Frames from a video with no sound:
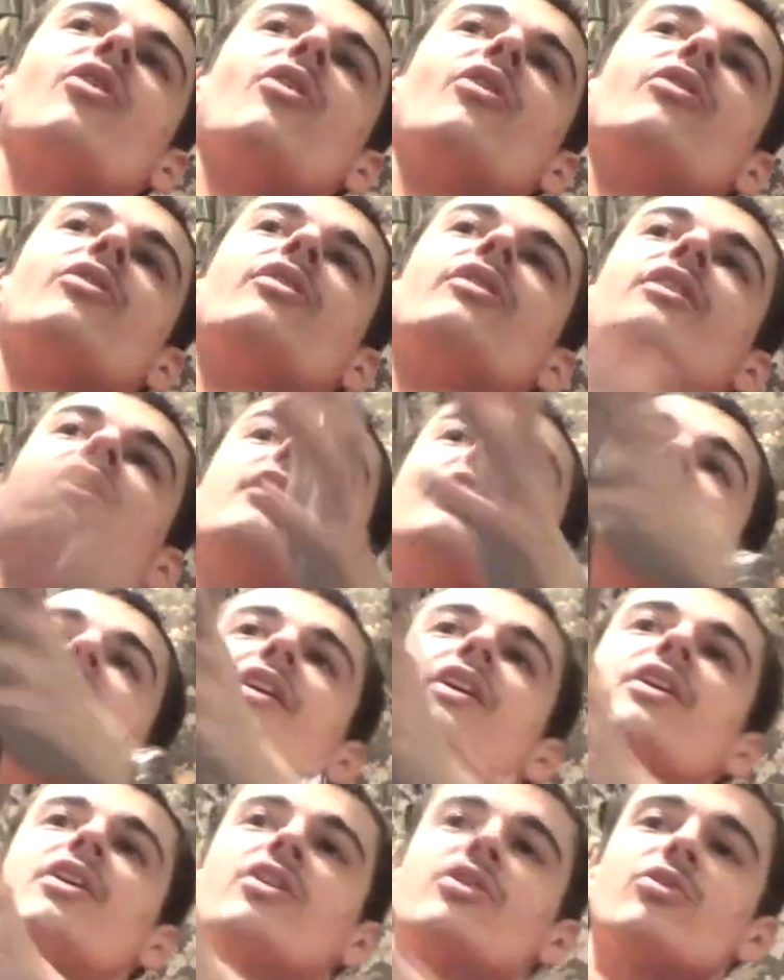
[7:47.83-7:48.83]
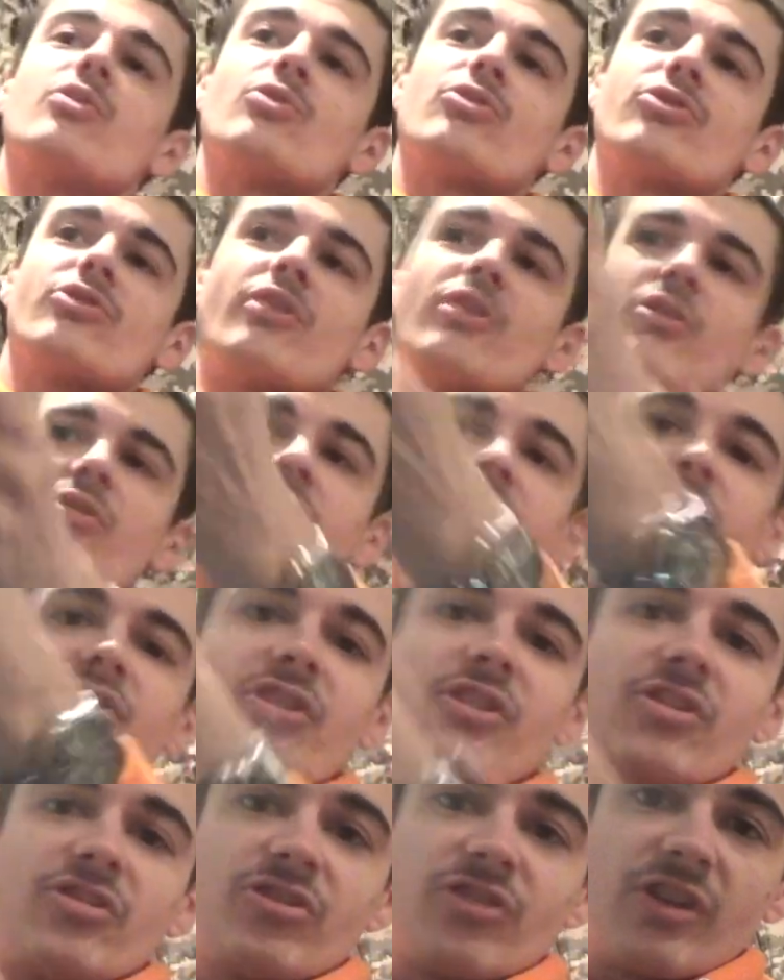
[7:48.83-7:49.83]
on. You also notice
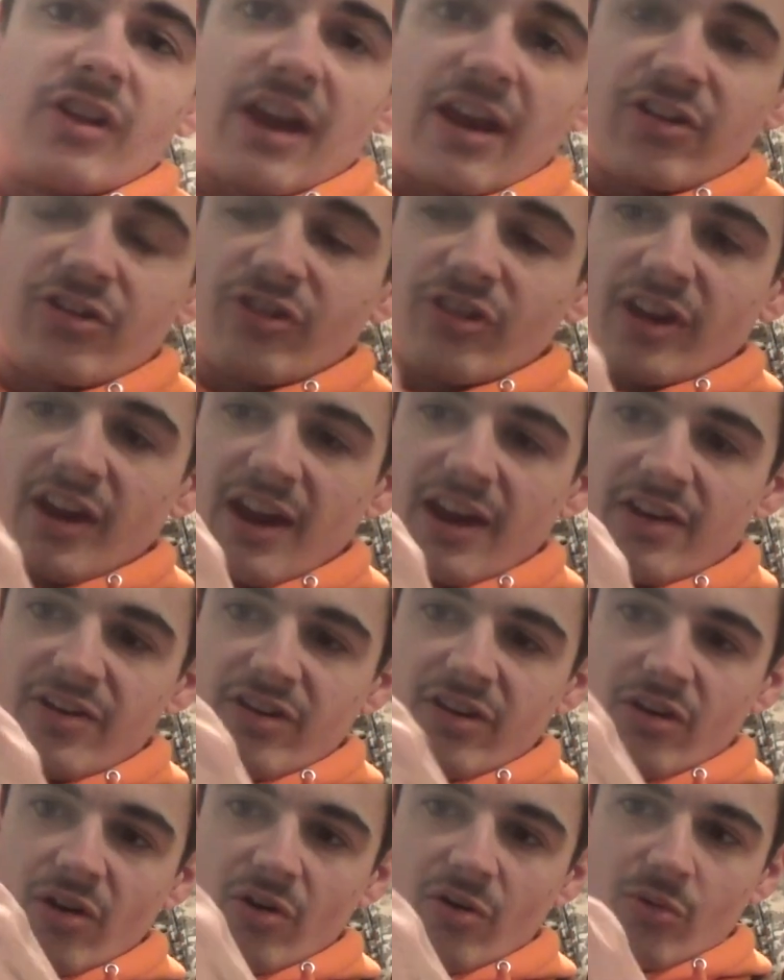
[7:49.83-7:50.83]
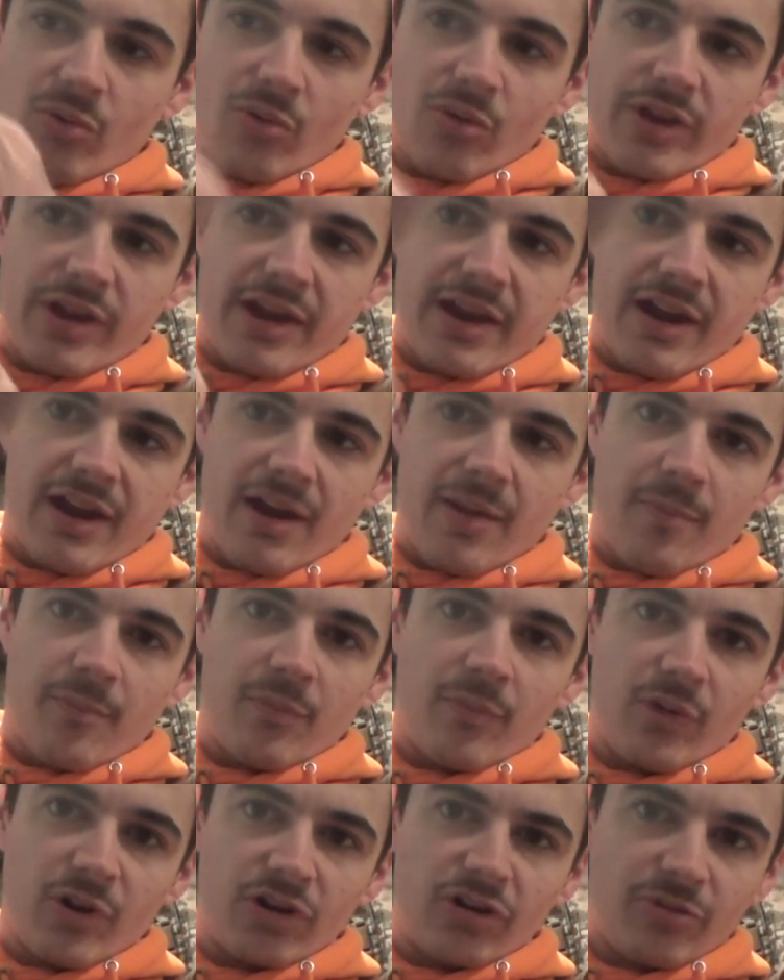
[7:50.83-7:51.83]
that it's elasticated on all the
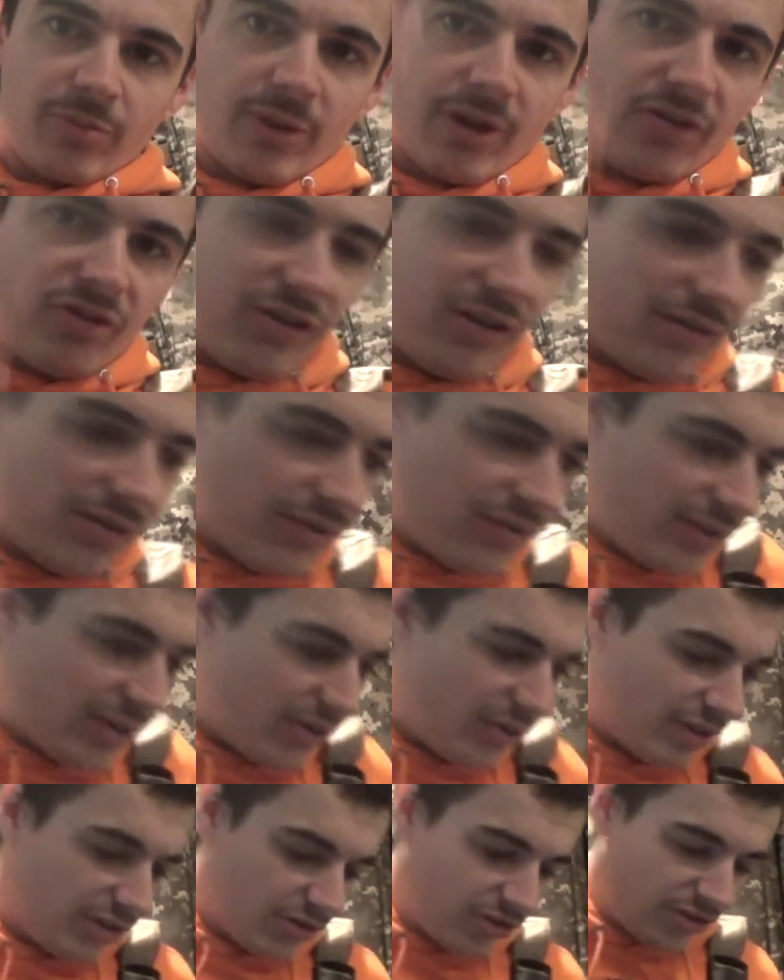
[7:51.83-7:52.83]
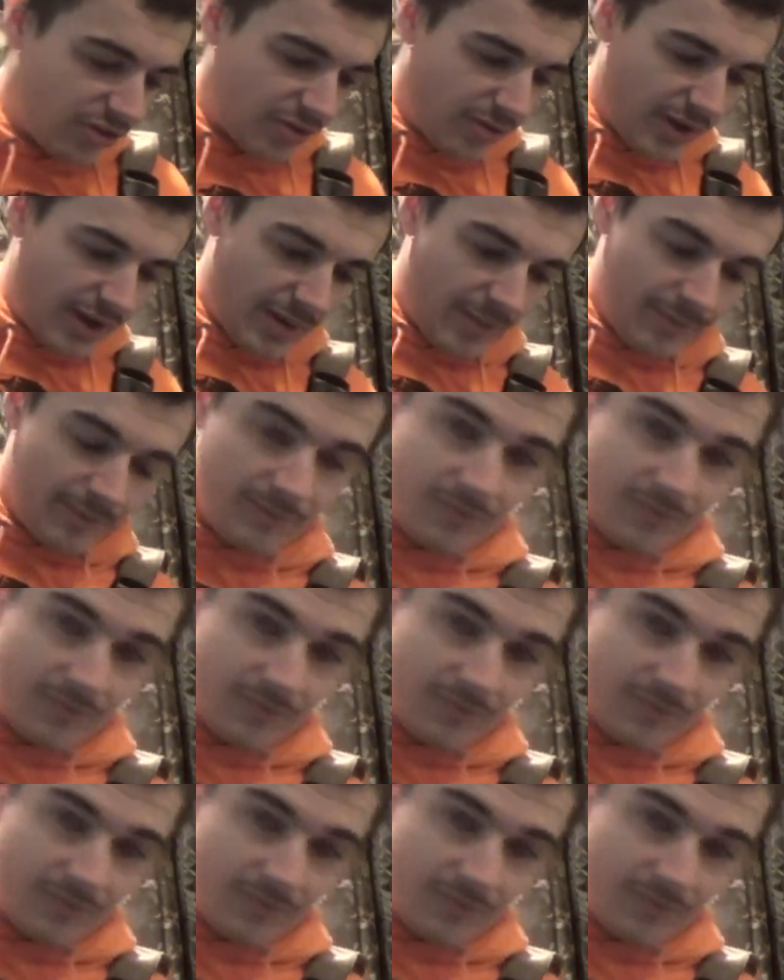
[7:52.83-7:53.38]
um, wrist bits and everything on this, so yeah,